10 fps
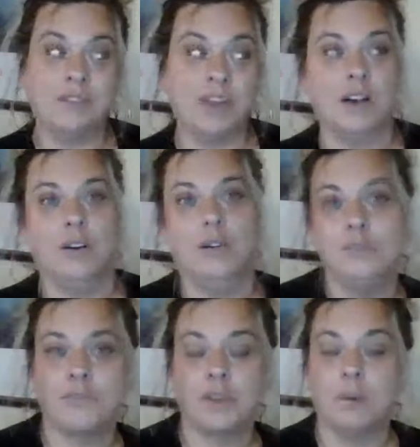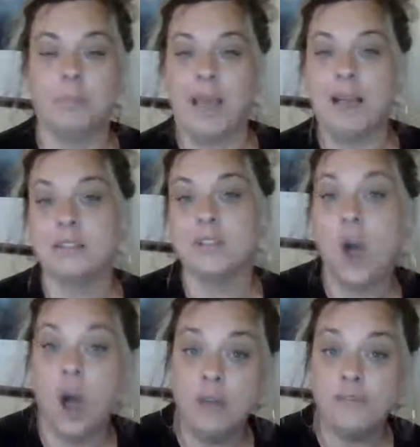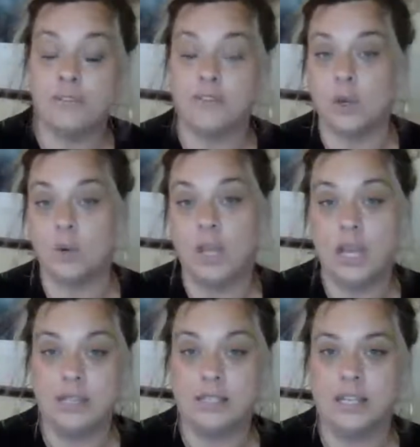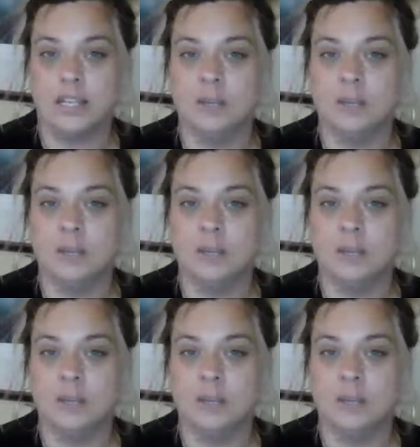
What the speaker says: they'll bounce off of you easier,